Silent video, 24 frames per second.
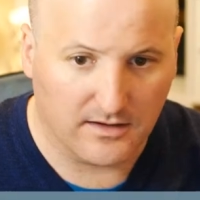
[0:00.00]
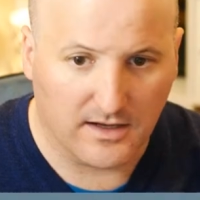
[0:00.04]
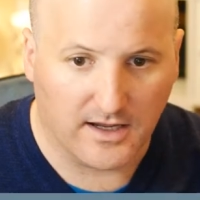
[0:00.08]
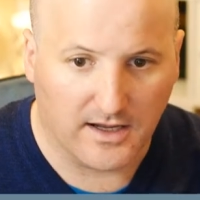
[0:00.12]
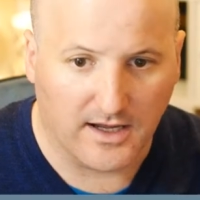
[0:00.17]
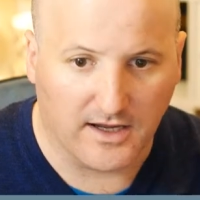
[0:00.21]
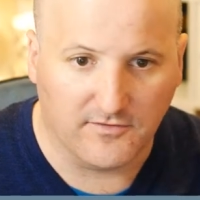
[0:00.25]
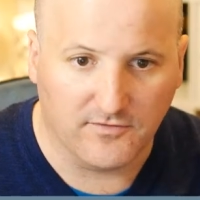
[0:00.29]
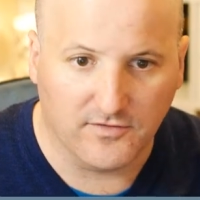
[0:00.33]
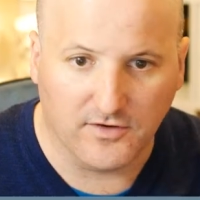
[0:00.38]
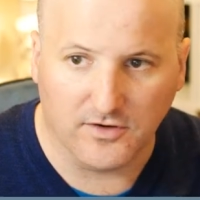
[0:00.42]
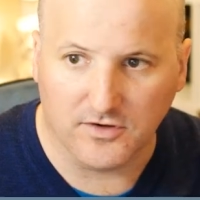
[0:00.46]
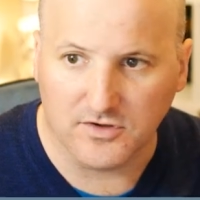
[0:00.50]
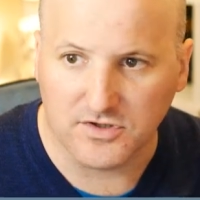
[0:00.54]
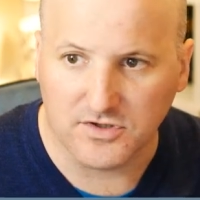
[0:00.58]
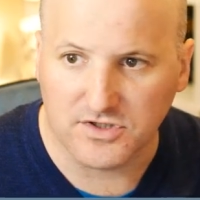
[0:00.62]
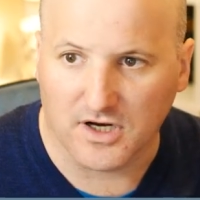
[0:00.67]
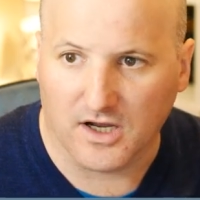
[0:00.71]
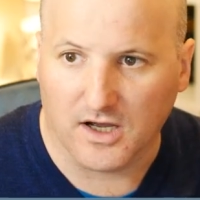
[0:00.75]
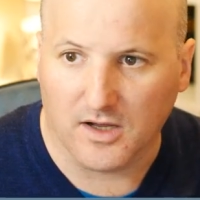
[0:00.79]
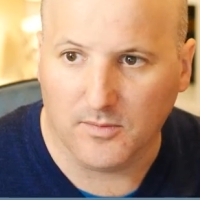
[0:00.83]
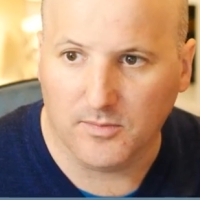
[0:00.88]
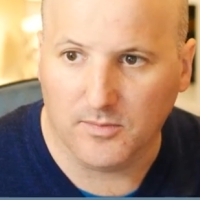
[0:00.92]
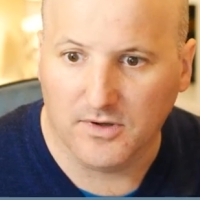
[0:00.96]
hide
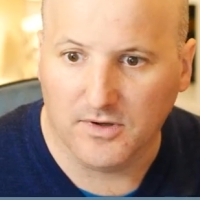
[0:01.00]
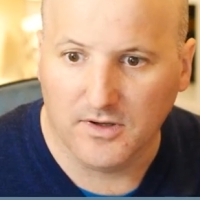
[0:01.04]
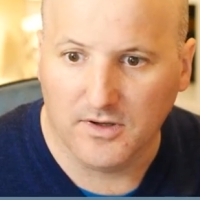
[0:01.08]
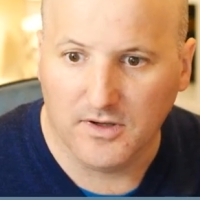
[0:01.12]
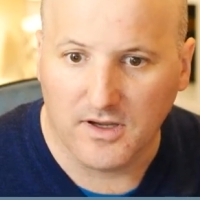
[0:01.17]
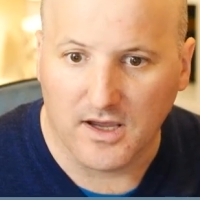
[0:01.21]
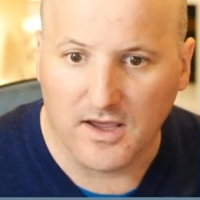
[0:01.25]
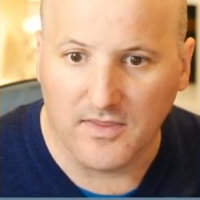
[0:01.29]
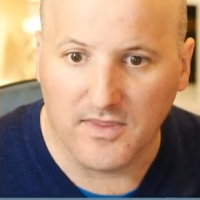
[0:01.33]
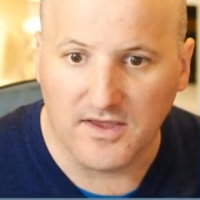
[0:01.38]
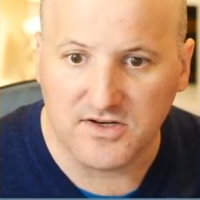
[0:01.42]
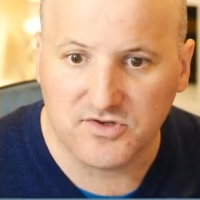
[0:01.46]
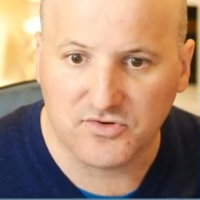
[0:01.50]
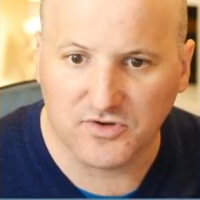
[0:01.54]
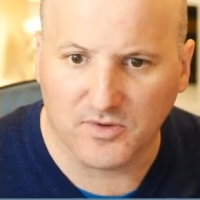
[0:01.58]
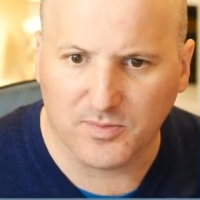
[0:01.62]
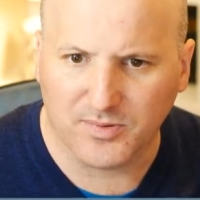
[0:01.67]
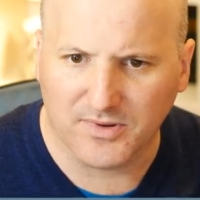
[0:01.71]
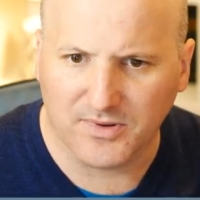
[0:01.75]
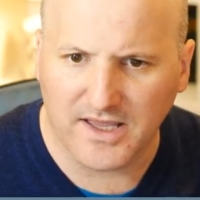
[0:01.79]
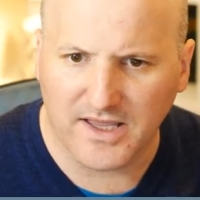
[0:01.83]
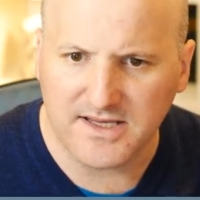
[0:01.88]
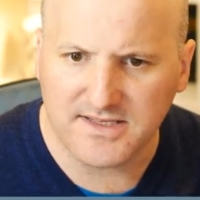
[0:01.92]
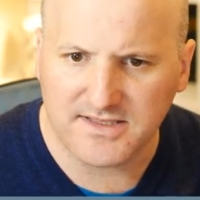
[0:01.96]
Photoshop, and then to
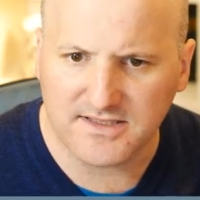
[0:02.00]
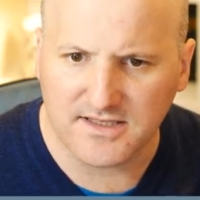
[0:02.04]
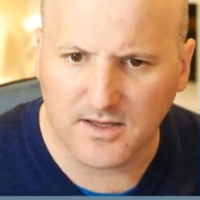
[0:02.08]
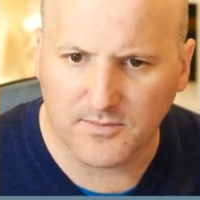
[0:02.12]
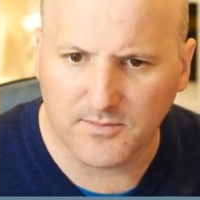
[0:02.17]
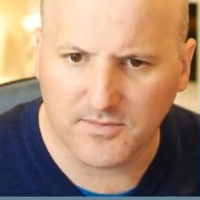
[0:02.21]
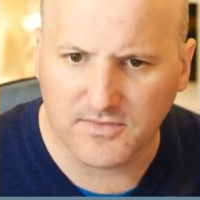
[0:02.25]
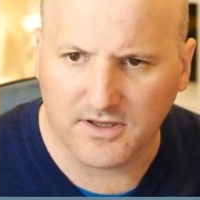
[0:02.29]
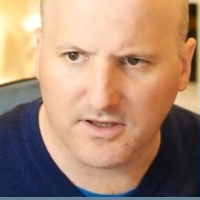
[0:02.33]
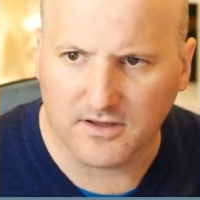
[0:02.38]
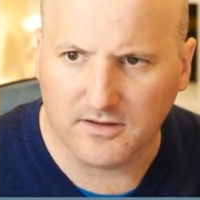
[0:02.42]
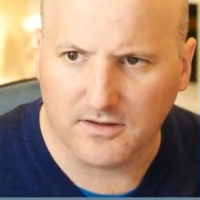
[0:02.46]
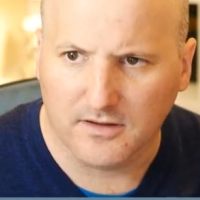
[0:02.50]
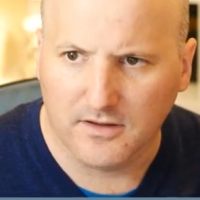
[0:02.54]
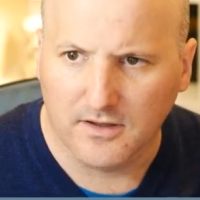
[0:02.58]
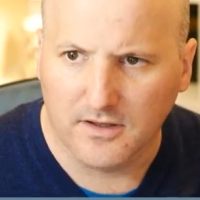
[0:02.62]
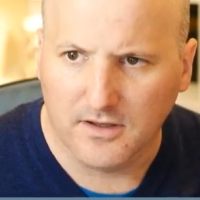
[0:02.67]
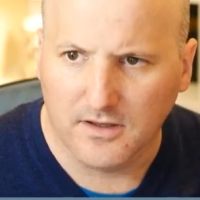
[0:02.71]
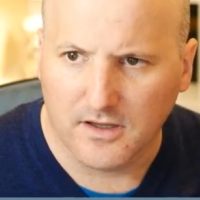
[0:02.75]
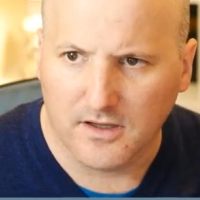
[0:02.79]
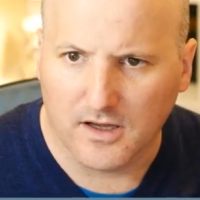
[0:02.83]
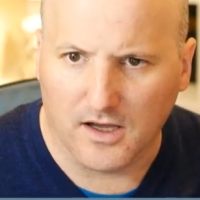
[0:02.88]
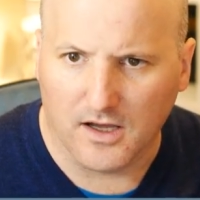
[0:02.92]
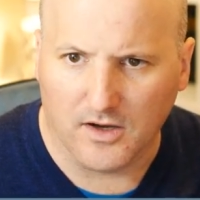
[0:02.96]
replace something,
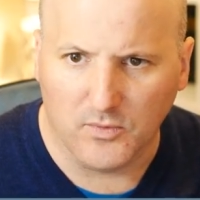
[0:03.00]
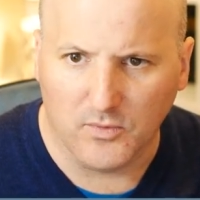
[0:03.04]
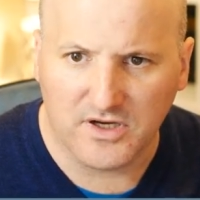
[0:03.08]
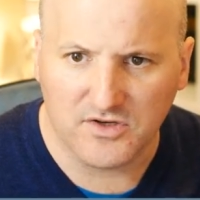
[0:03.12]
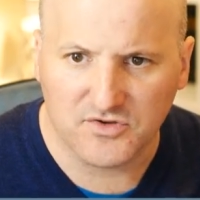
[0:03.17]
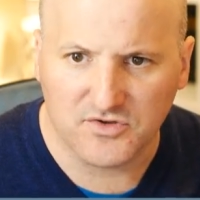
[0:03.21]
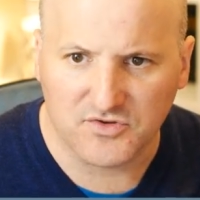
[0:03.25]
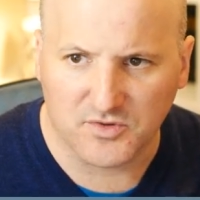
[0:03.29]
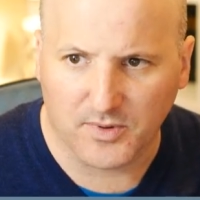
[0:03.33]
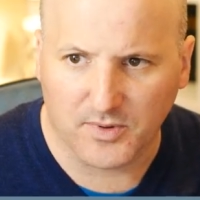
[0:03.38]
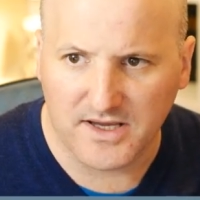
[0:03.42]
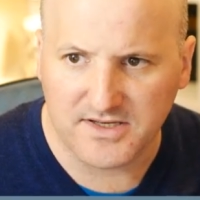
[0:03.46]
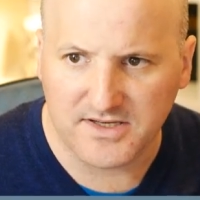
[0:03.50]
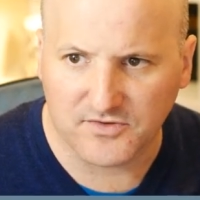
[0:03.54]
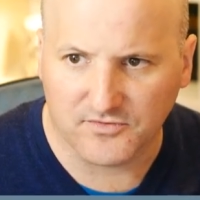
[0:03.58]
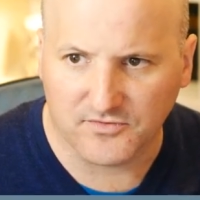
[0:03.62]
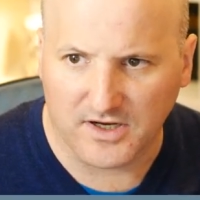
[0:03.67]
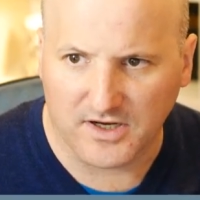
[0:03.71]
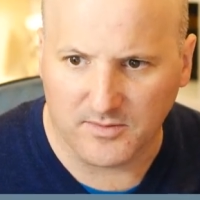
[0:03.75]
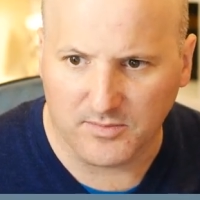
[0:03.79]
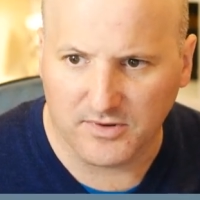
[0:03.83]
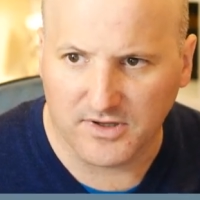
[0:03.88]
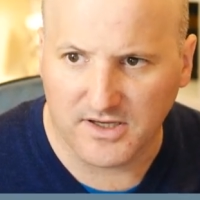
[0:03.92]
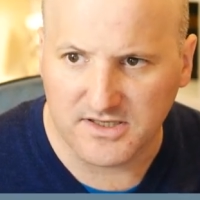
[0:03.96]
we can just replace it
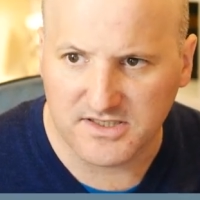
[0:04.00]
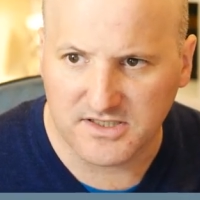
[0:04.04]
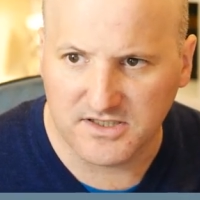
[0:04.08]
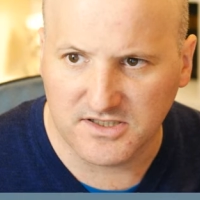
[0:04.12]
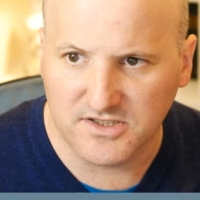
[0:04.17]
right in place.